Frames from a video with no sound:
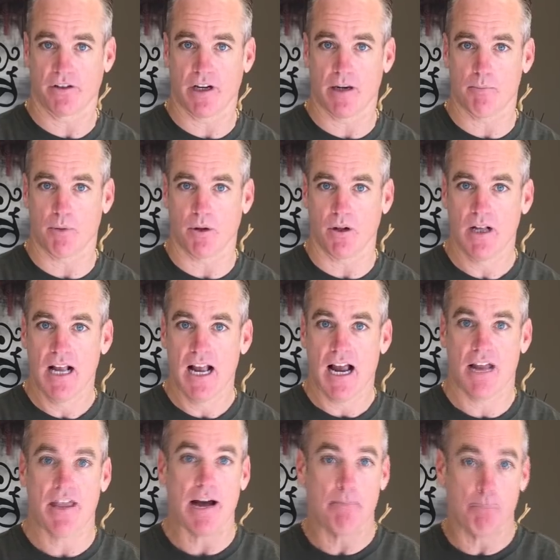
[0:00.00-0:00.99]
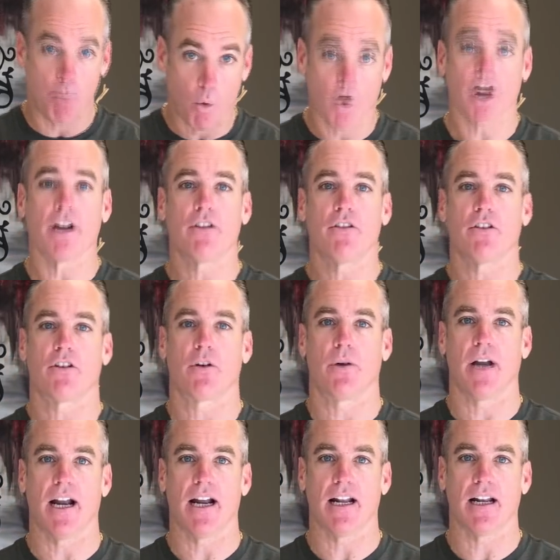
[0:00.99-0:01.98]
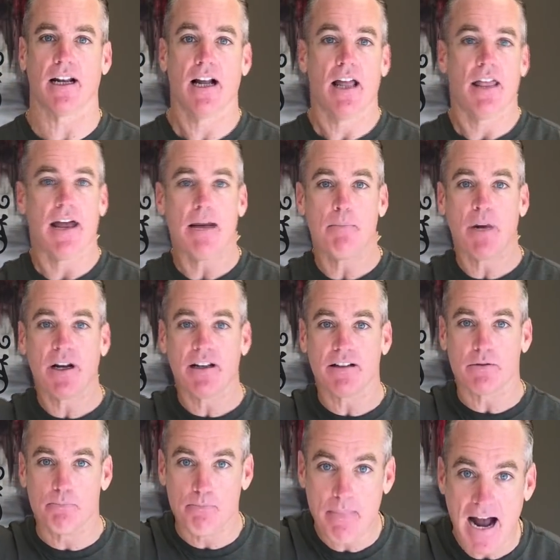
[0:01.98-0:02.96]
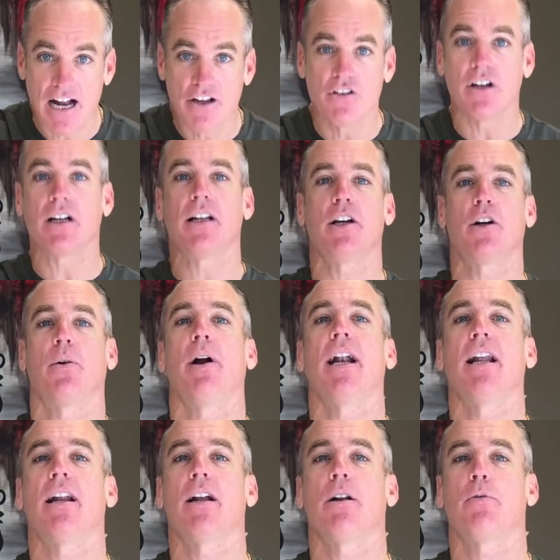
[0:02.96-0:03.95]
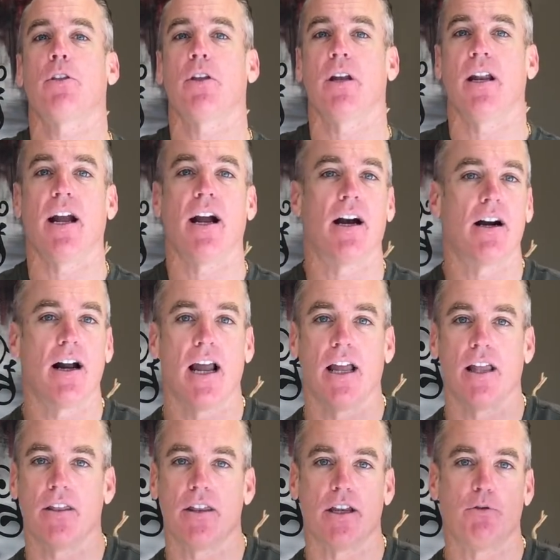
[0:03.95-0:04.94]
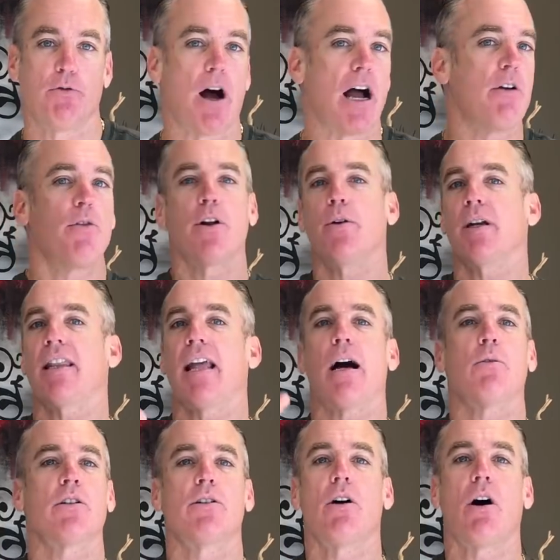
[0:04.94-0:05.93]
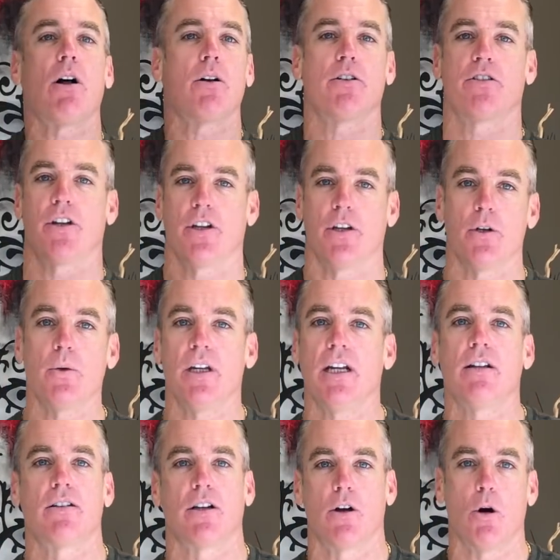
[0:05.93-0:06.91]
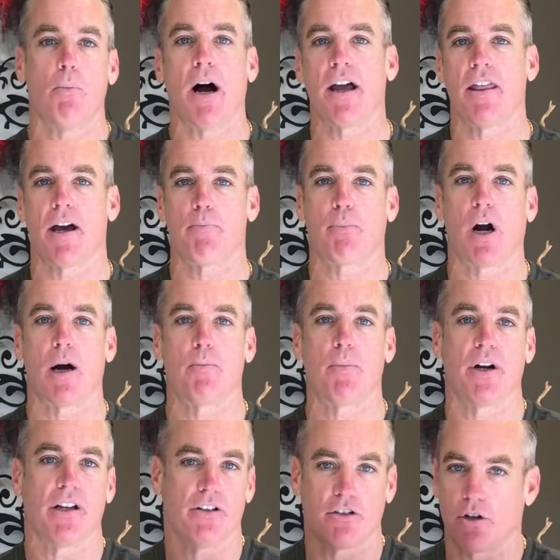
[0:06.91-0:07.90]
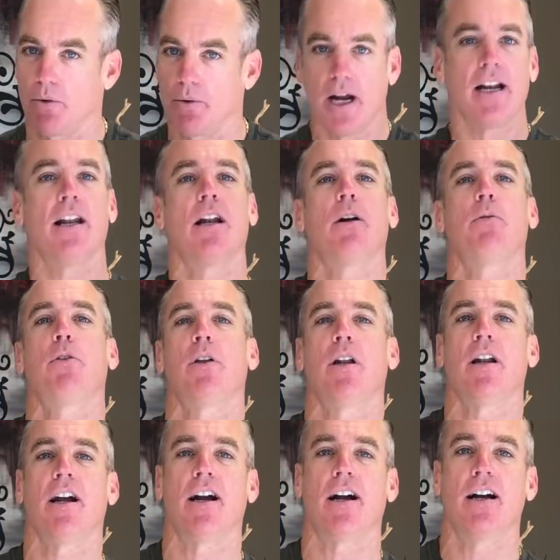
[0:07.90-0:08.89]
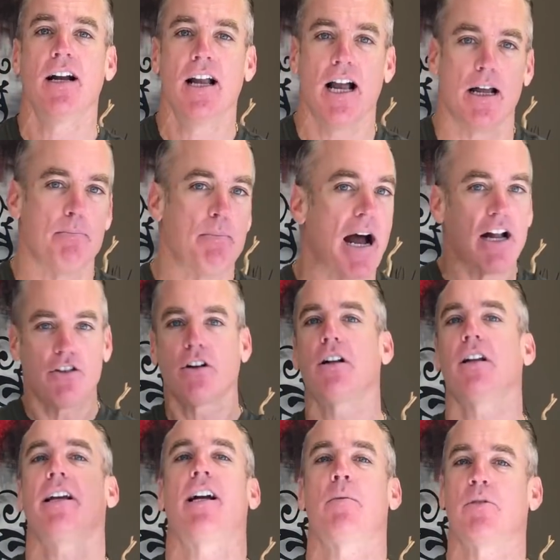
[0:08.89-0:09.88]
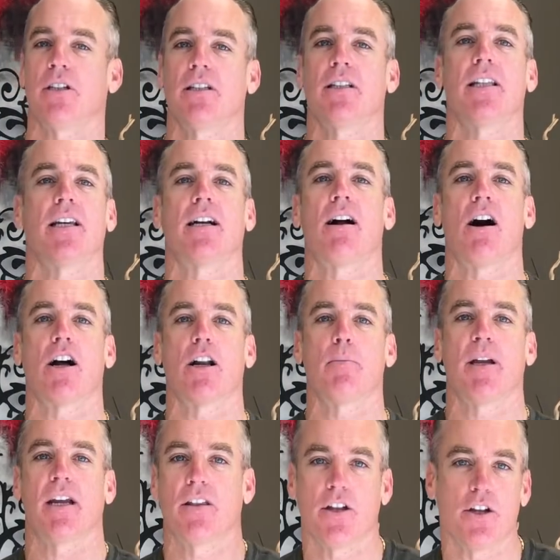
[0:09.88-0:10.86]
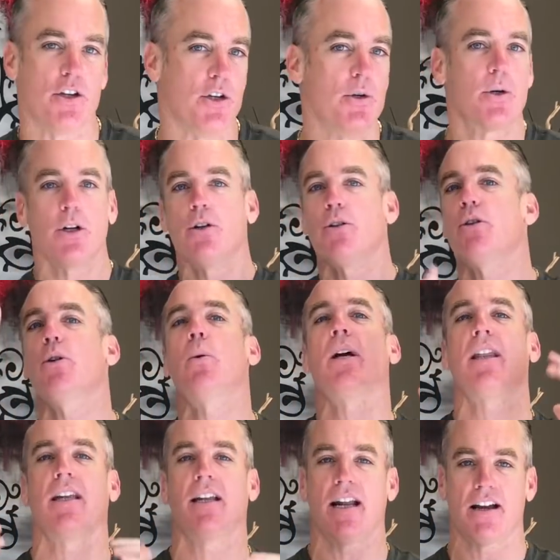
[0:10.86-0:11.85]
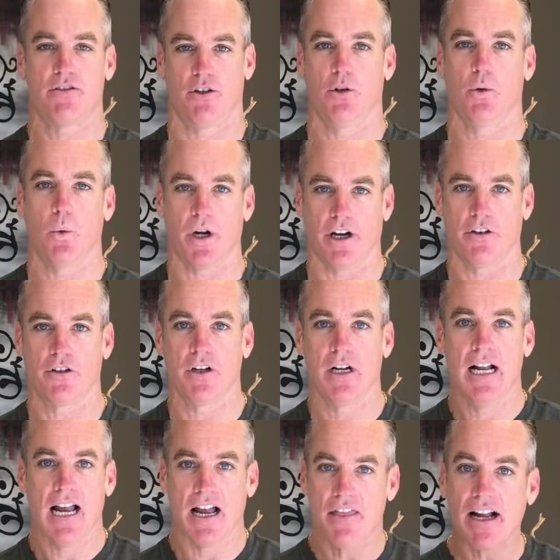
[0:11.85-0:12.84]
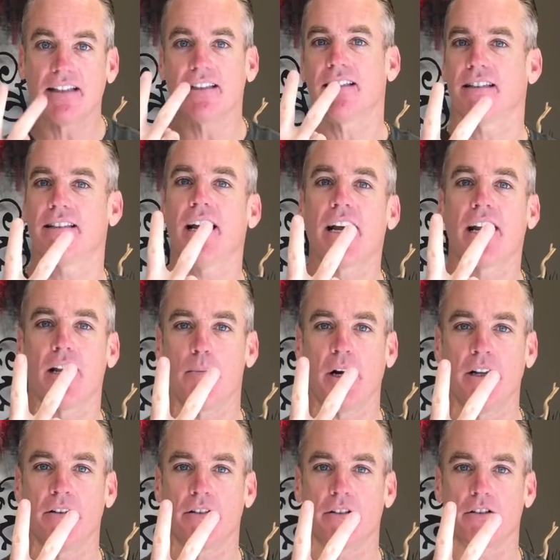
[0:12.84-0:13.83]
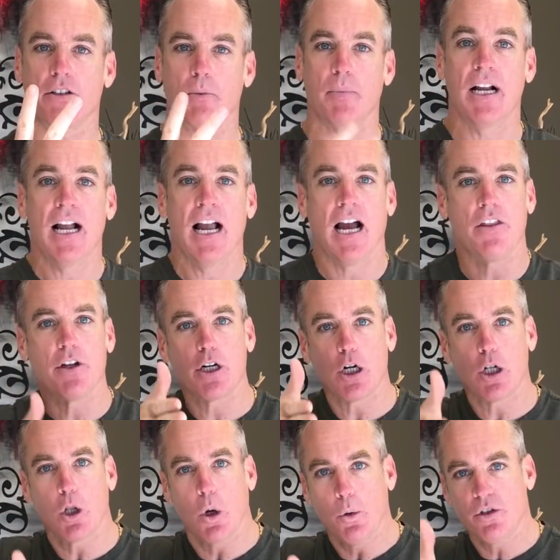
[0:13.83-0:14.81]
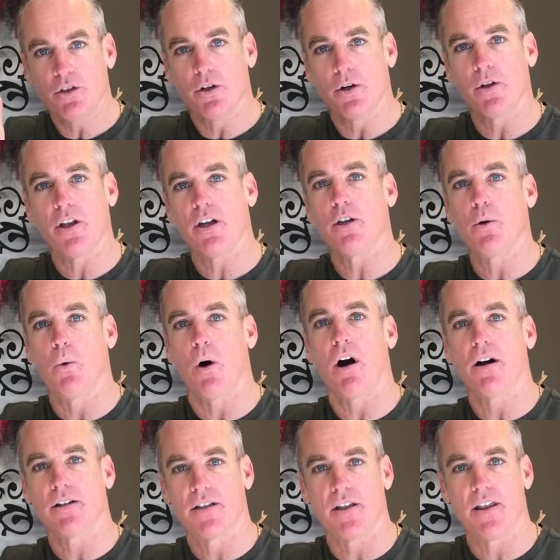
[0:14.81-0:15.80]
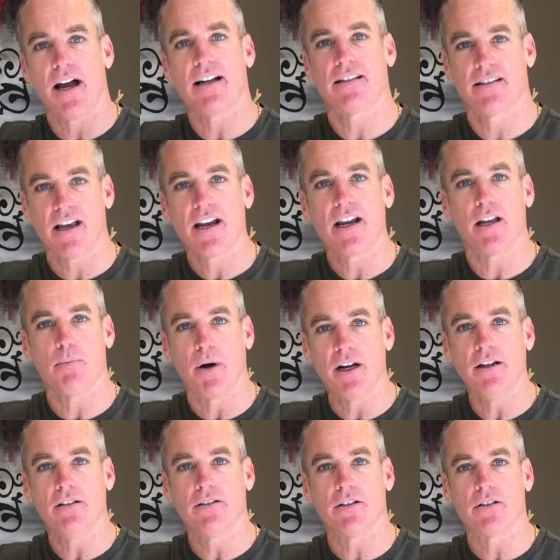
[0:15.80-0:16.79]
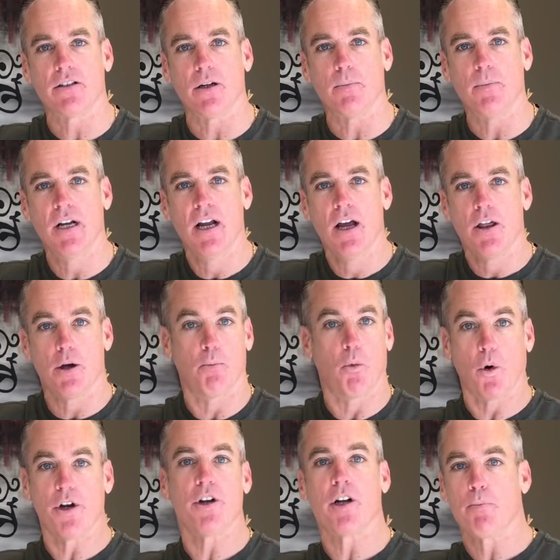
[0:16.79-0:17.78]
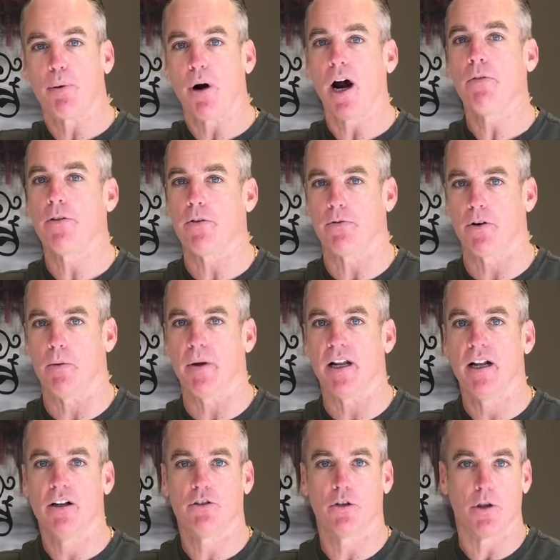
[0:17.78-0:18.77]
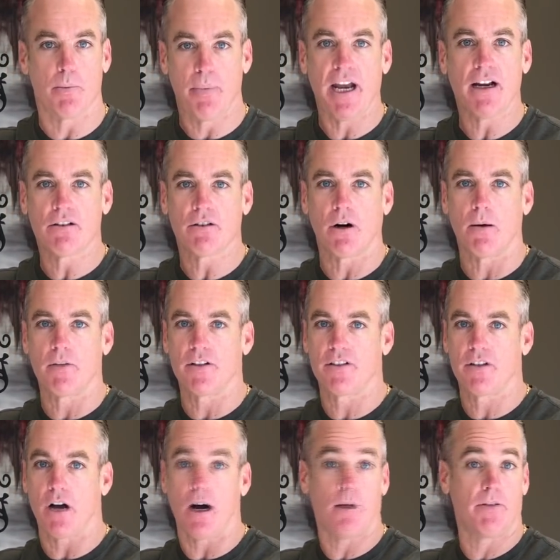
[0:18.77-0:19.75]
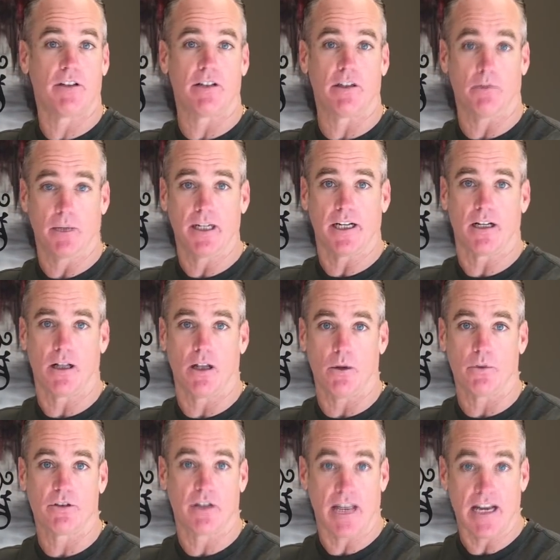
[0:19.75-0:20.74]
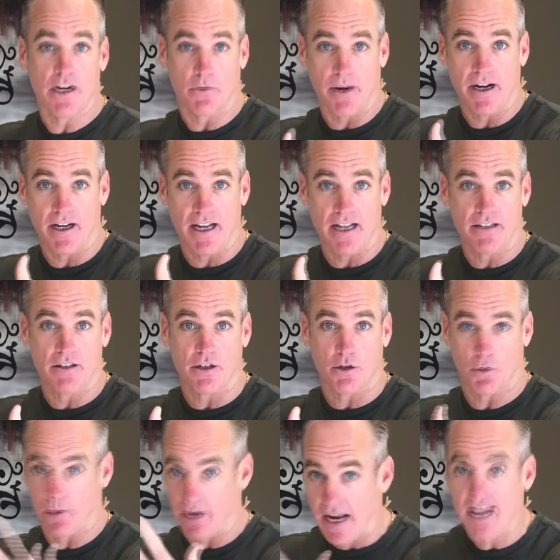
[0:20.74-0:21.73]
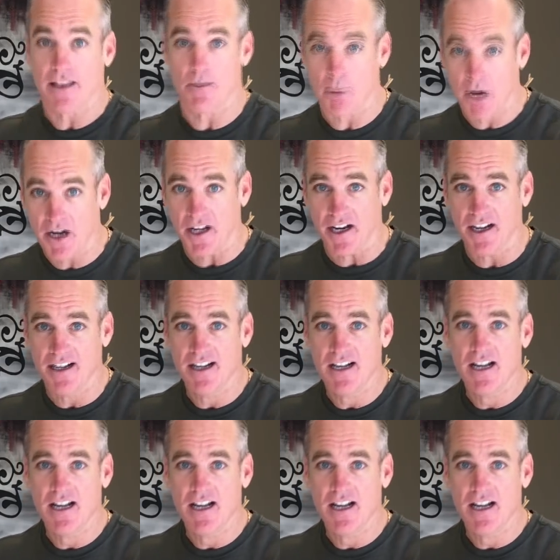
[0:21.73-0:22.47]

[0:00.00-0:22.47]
example, and that mortgage is created, that money is magically created out of thin air, and the five hundred thousand dollars that you need to go buy that property is created out of thin air and magically comes into the economy, and then you can do with it as you wish. And that's the second money system. And the closer that you are to that second money system, the more you can profit from it. So the banks are obviously, obviously really close. They get to create the money.